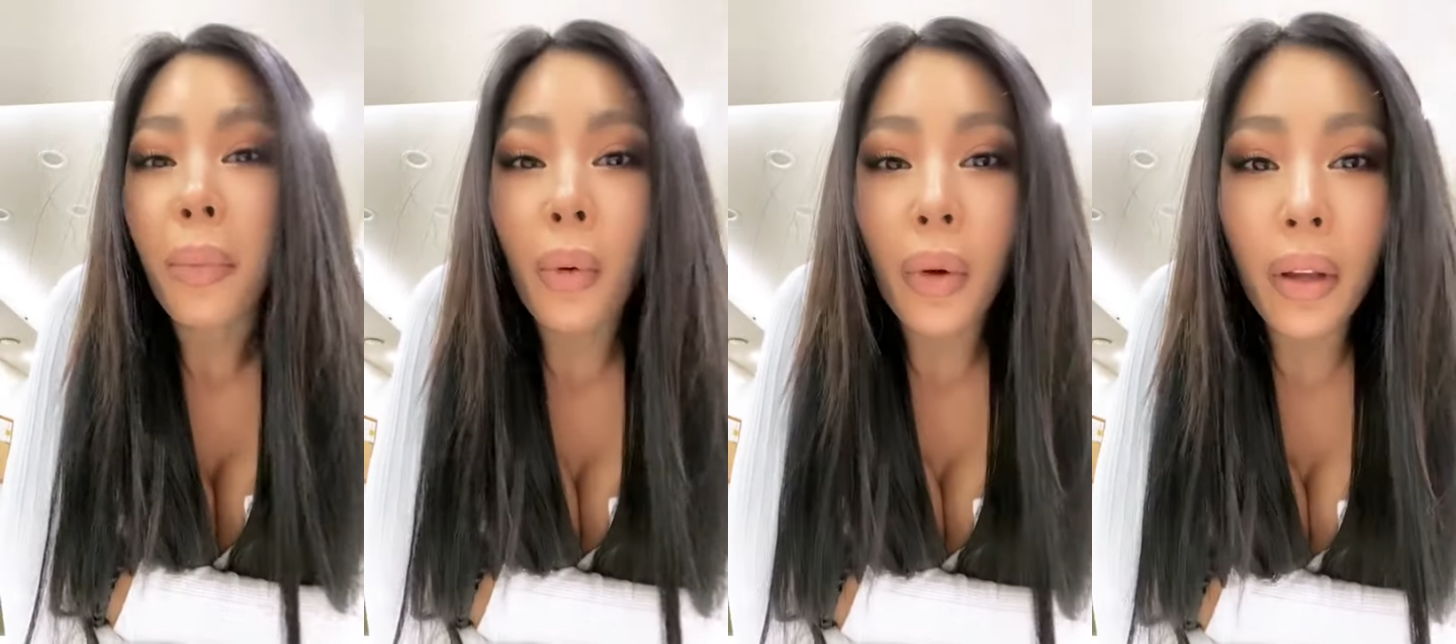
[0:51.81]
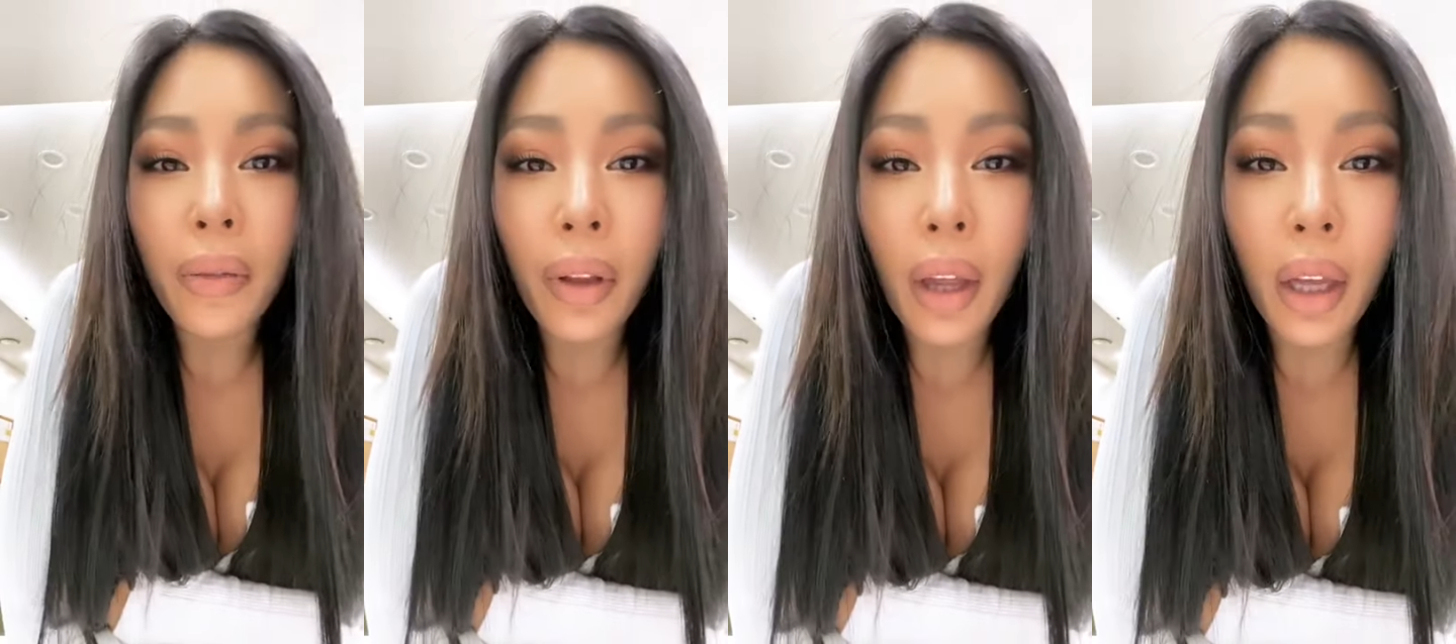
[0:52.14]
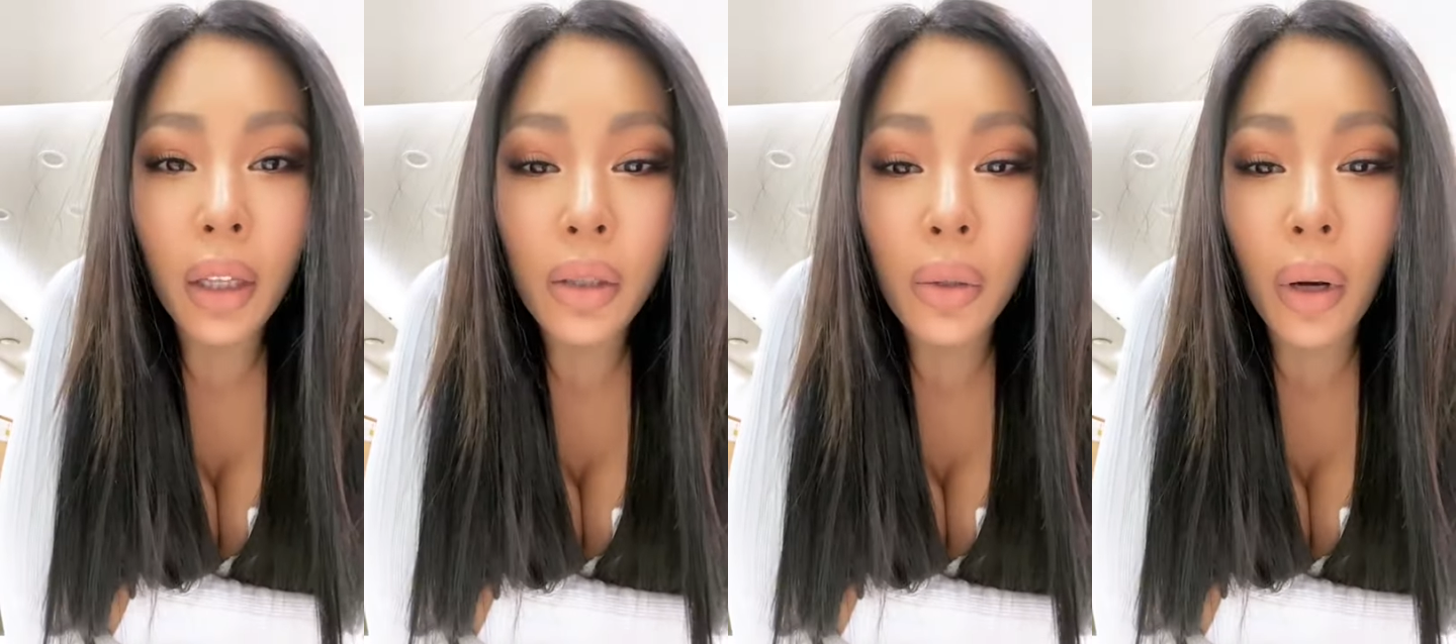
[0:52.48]
But we have
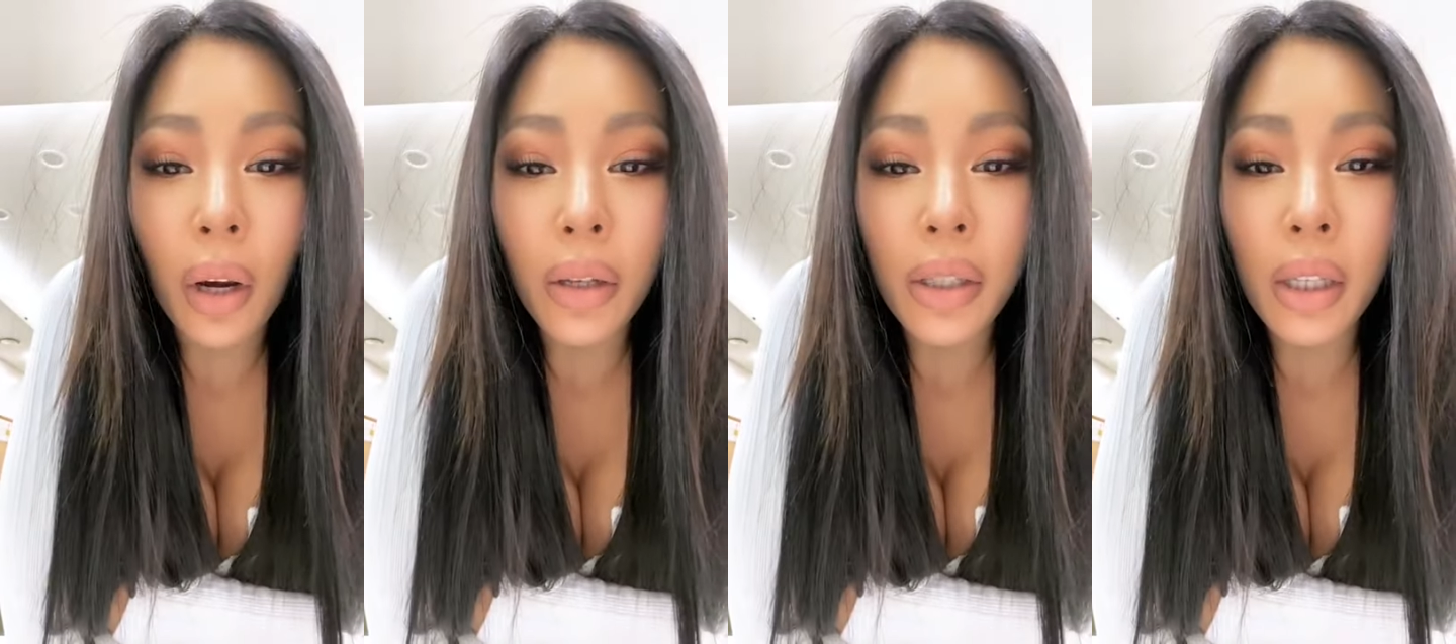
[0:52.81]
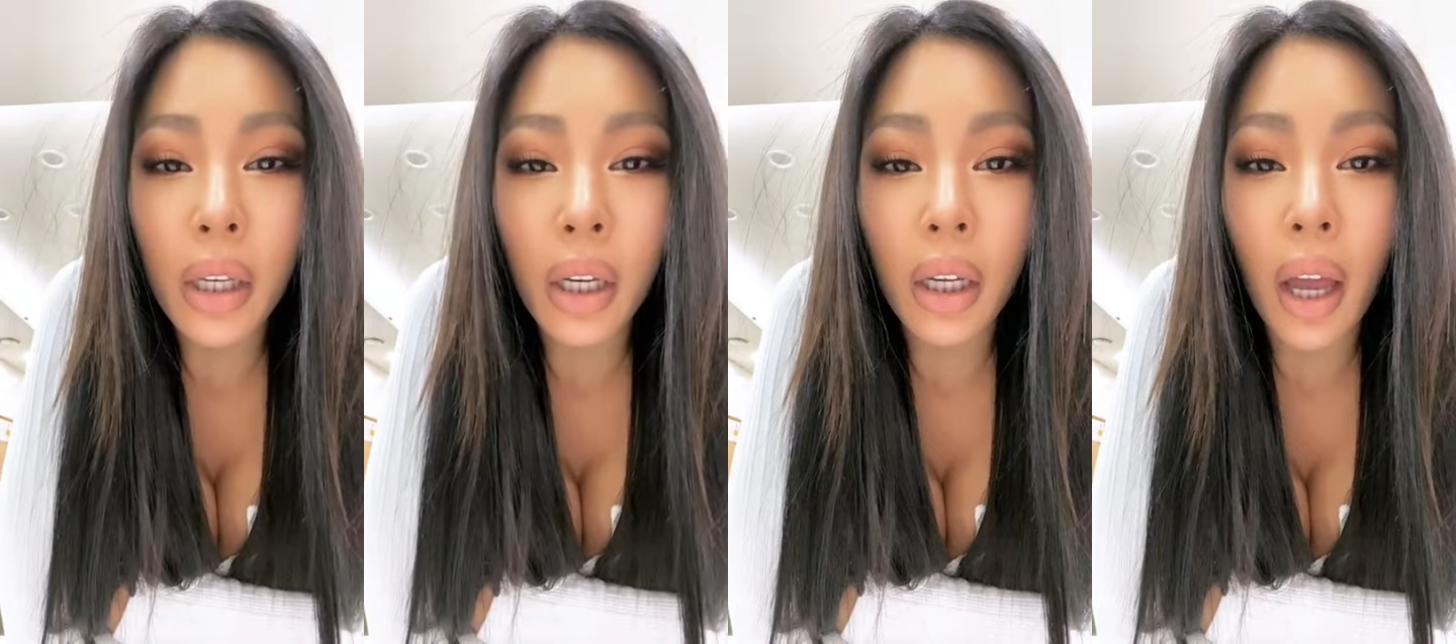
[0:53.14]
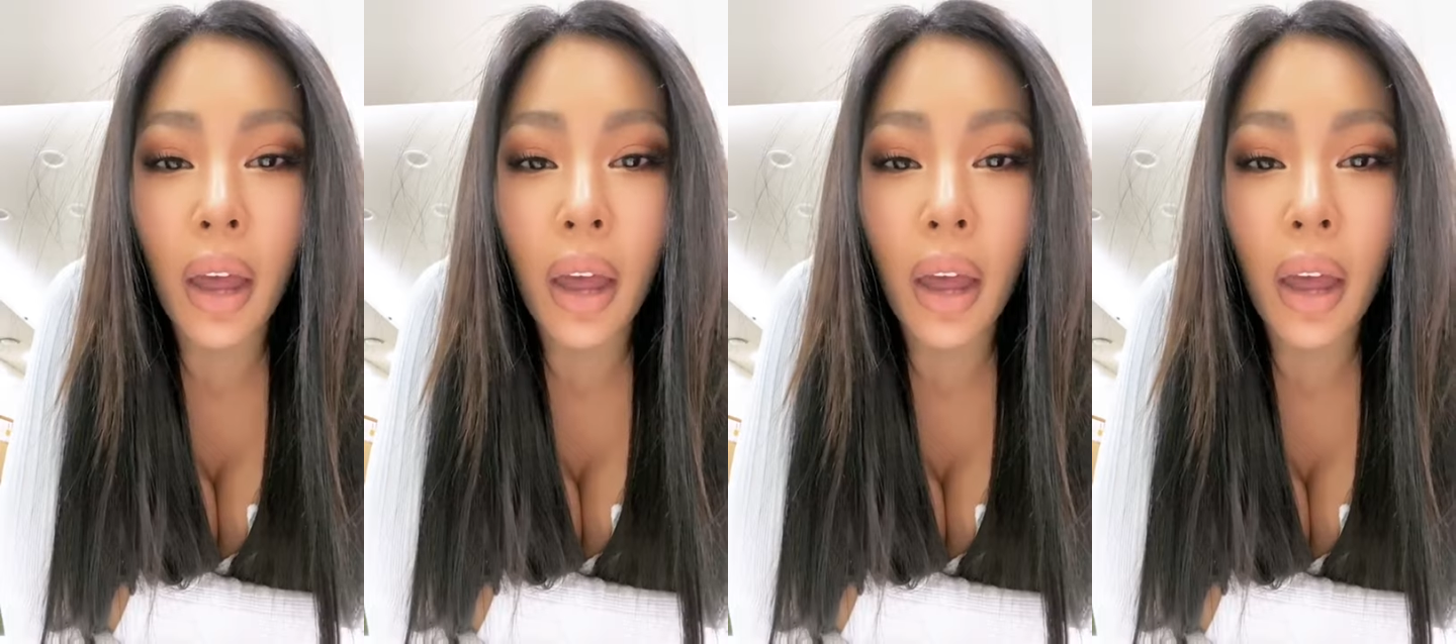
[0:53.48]
like 2 hours to kill.